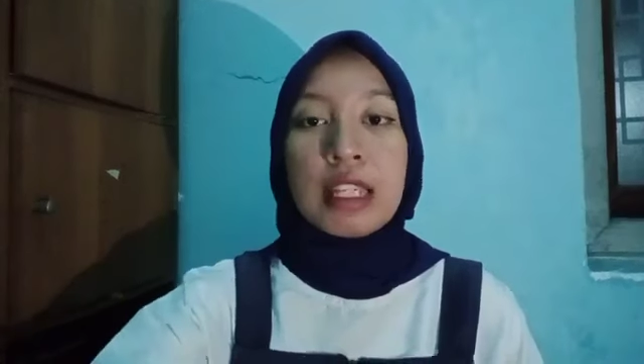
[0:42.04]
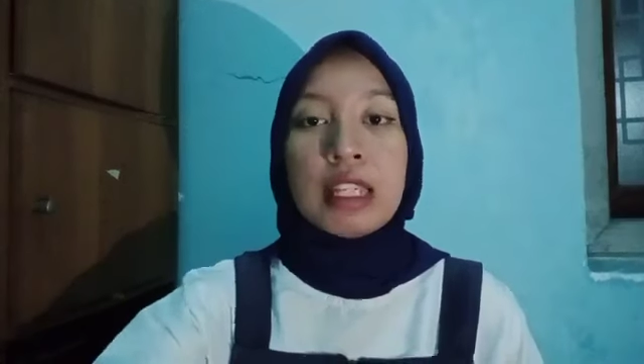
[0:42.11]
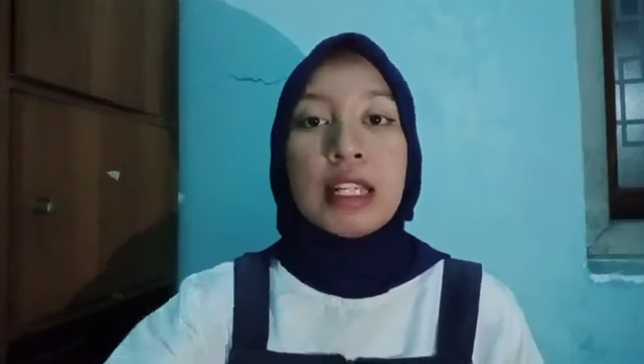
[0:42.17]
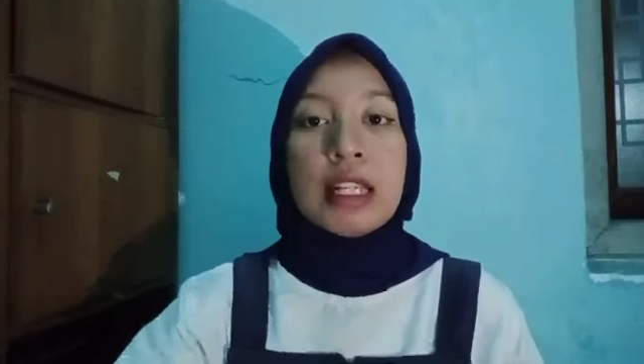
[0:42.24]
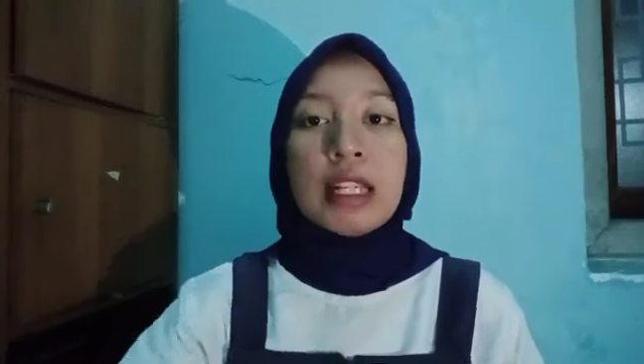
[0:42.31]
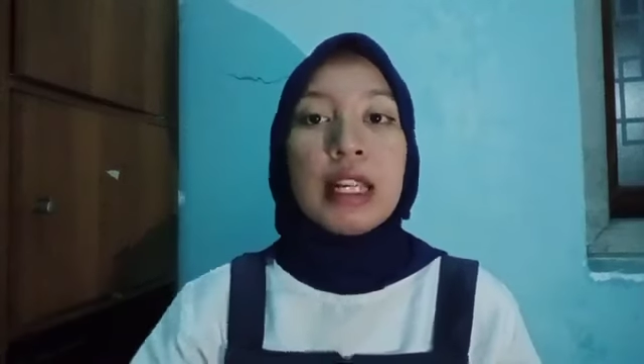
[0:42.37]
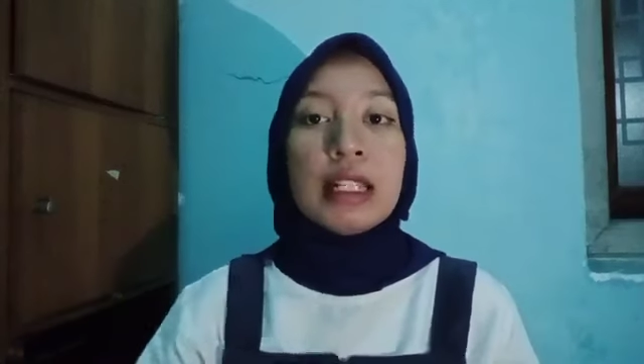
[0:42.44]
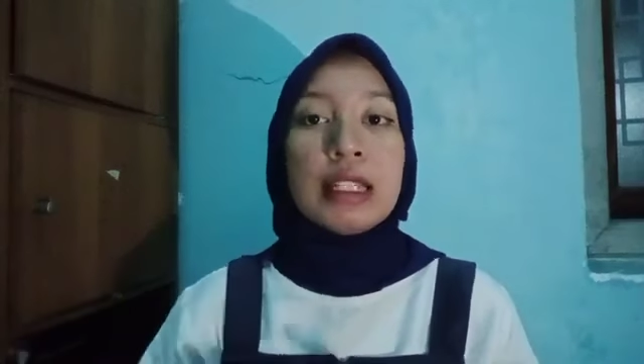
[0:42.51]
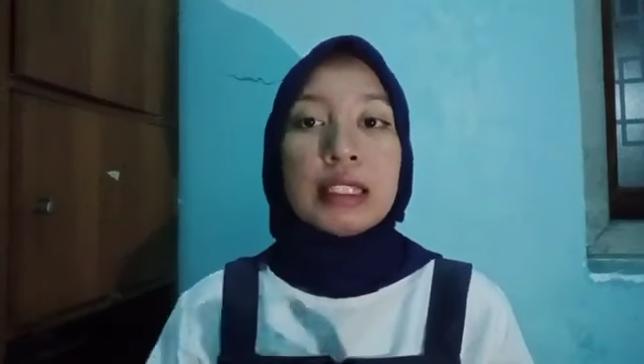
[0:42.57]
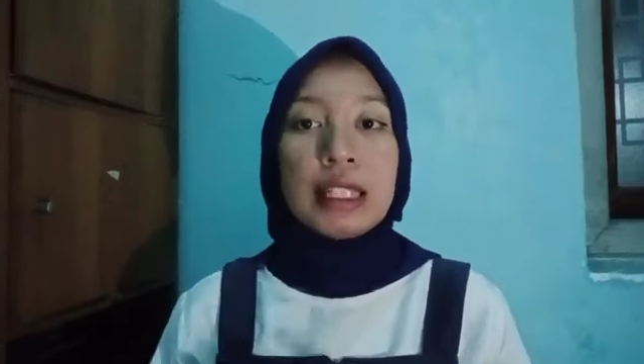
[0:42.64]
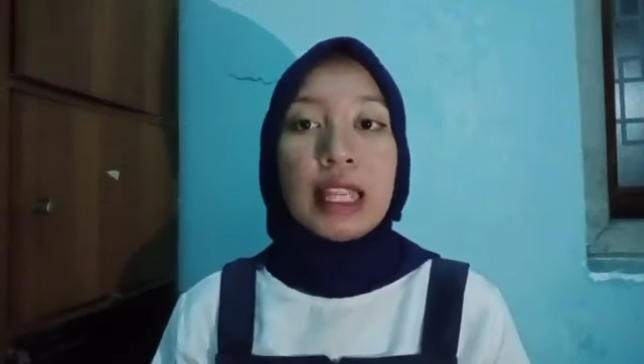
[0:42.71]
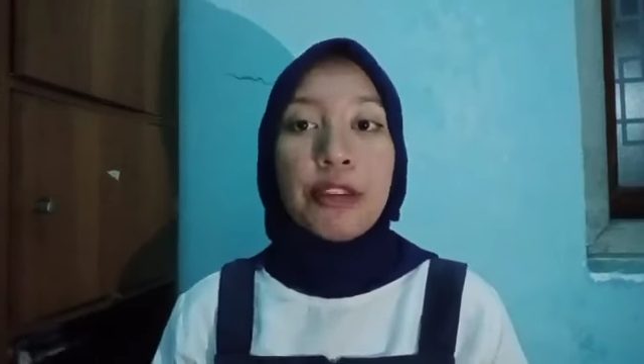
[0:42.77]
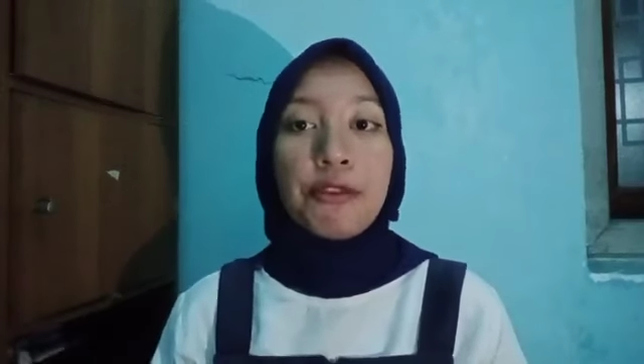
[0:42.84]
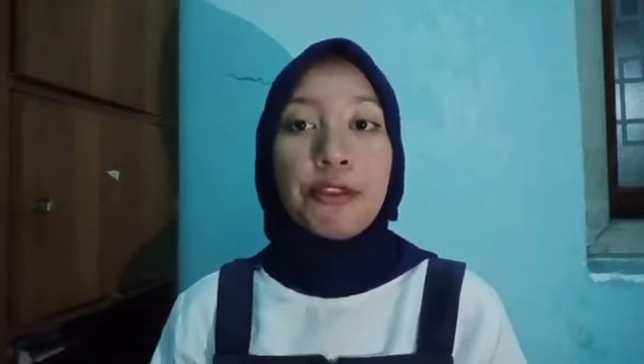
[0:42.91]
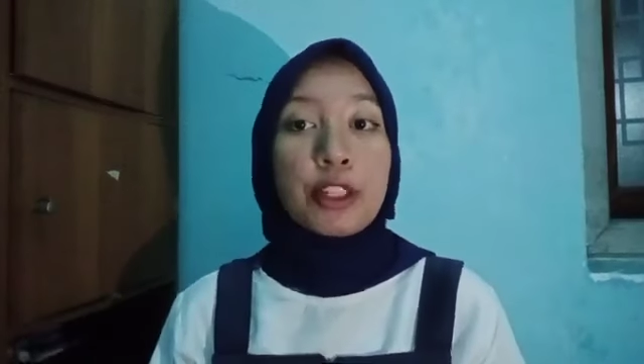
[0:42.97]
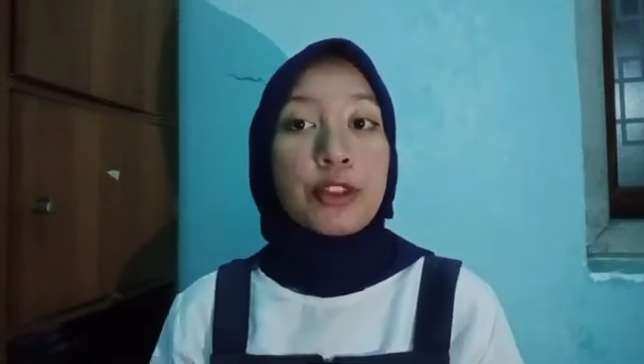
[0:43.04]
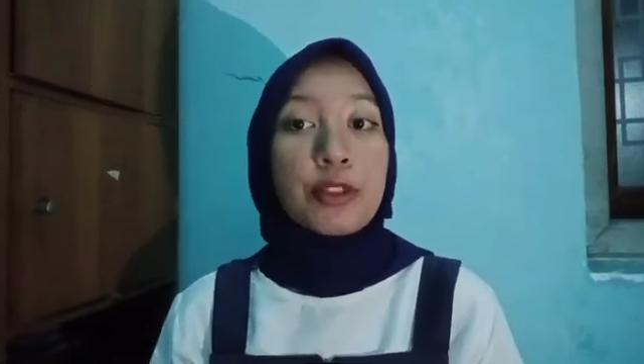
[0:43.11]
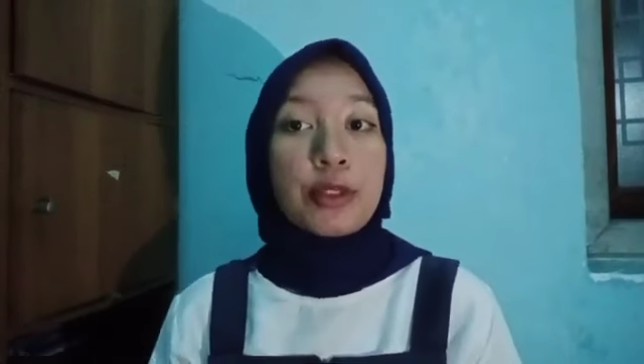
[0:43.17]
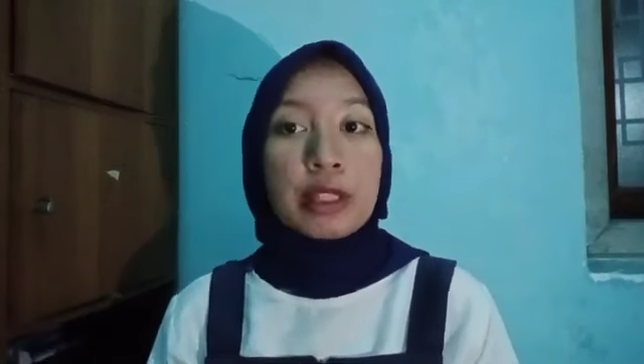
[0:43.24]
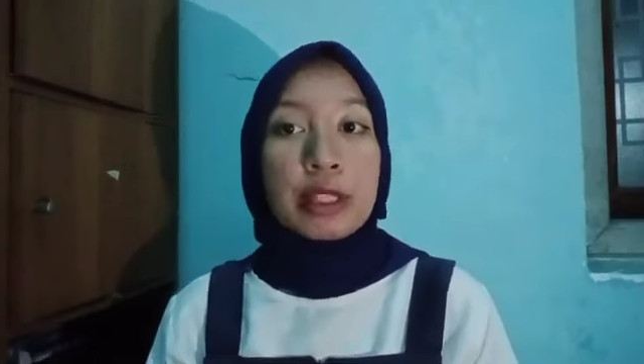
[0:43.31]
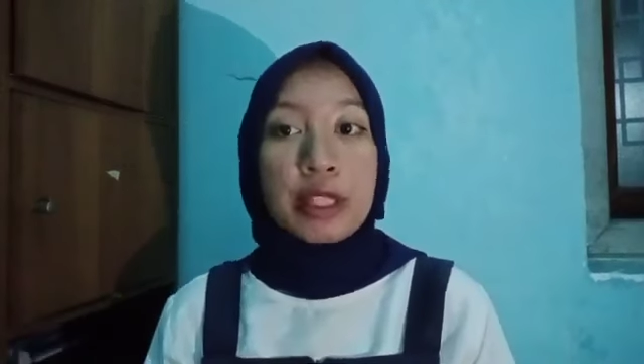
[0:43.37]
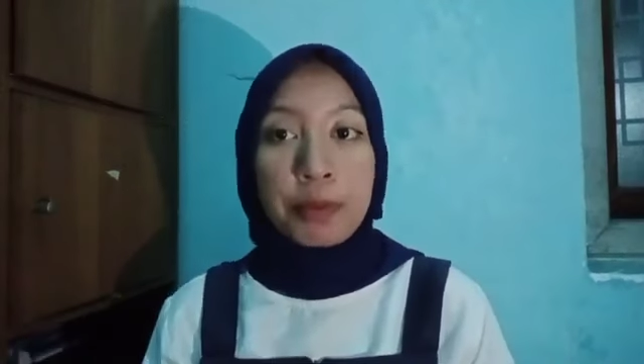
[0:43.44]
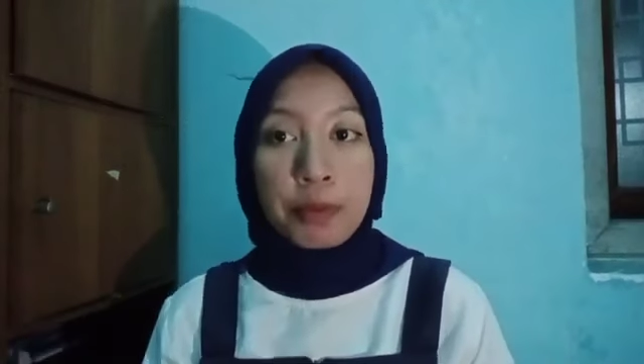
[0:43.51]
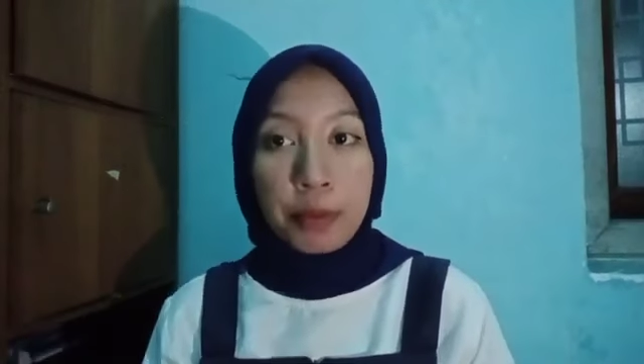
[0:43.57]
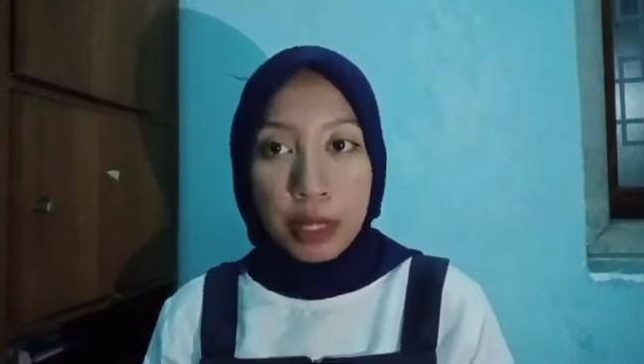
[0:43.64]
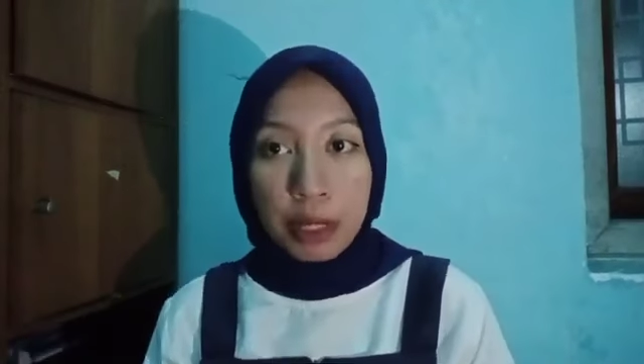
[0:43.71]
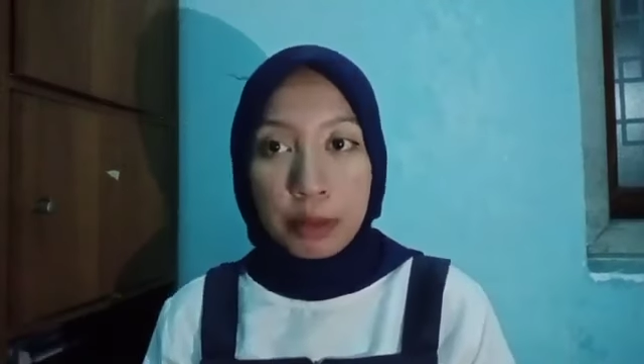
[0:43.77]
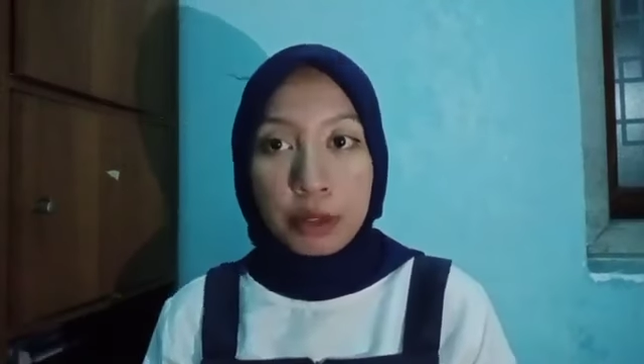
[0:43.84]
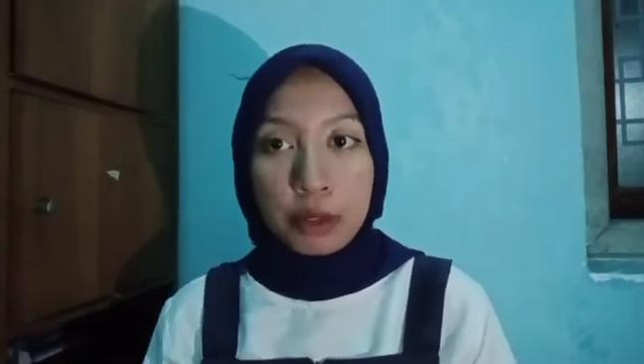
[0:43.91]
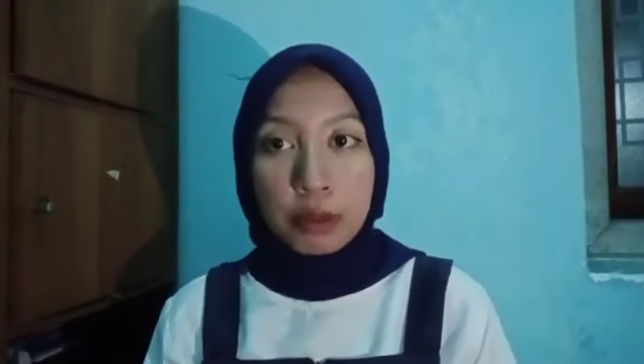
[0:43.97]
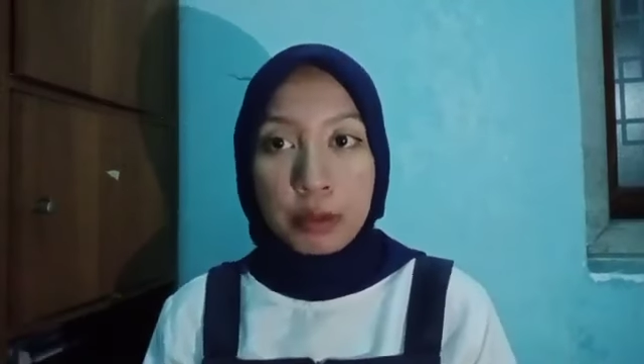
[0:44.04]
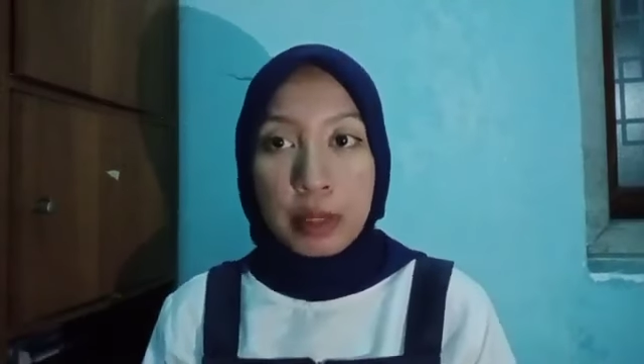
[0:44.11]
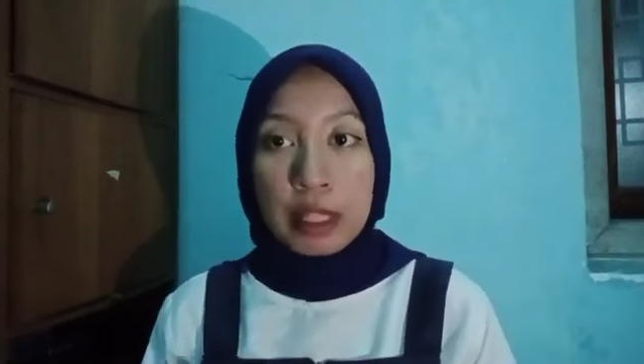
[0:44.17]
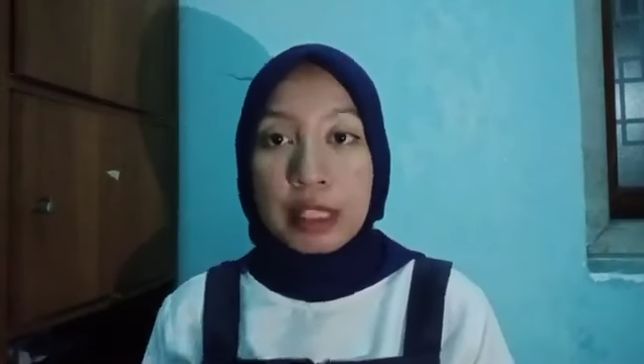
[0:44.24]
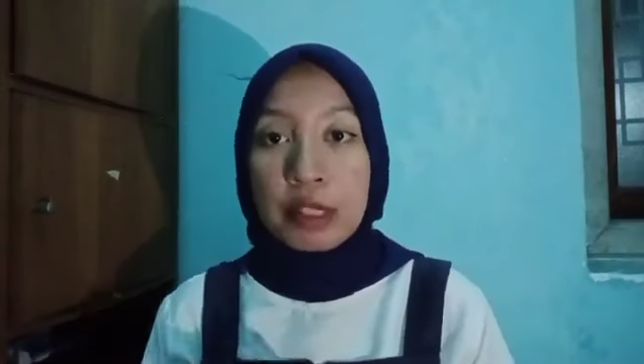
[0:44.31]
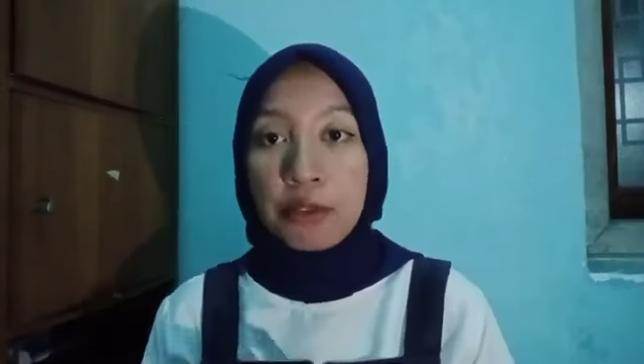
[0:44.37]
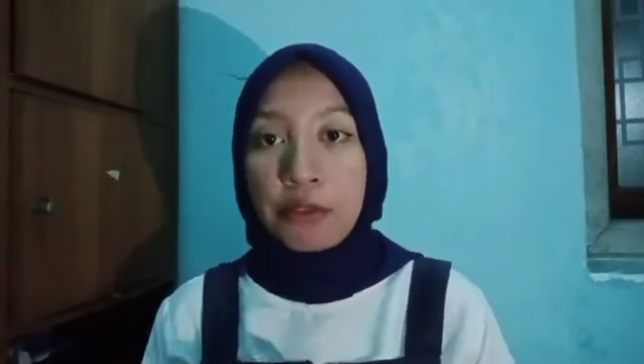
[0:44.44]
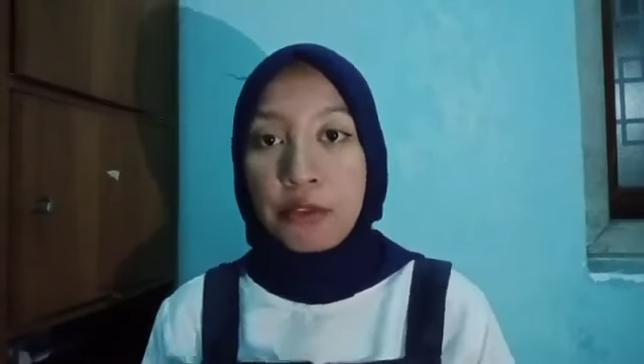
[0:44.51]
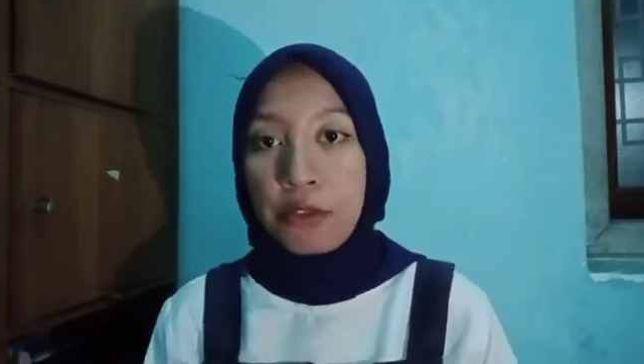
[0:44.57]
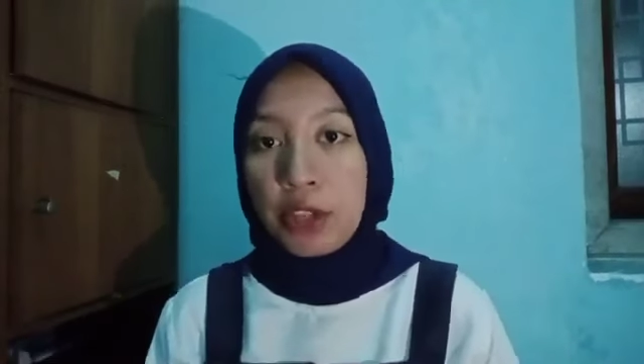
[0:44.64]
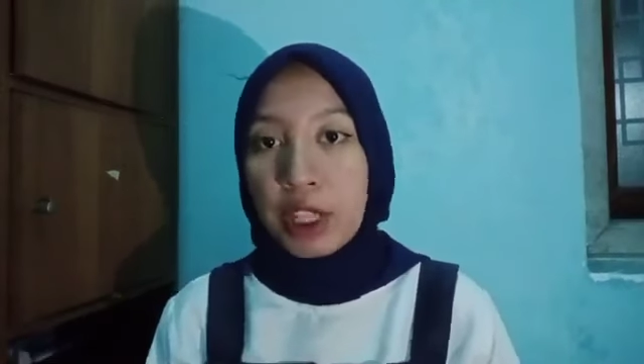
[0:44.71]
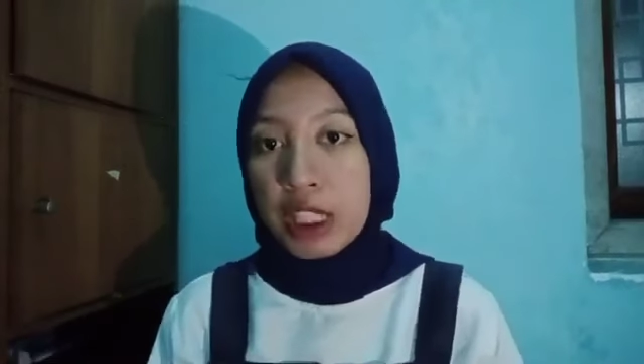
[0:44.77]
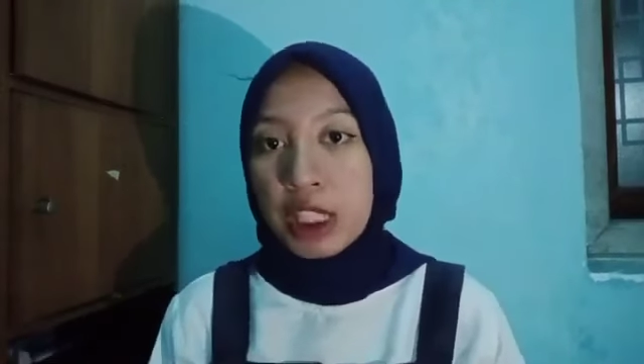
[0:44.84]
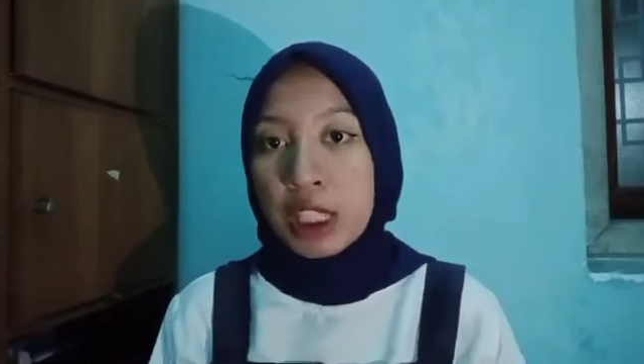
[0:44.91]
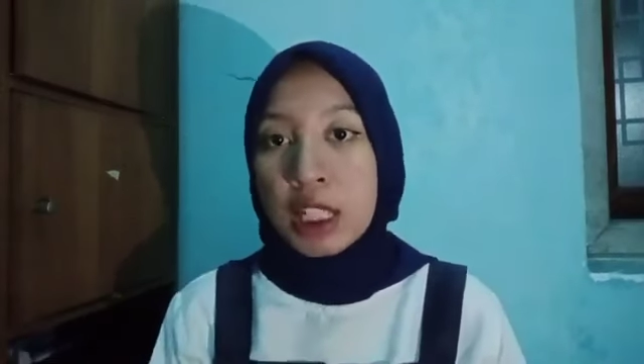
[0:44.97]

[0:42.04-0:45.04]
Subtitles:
A life insurance premium is a fixed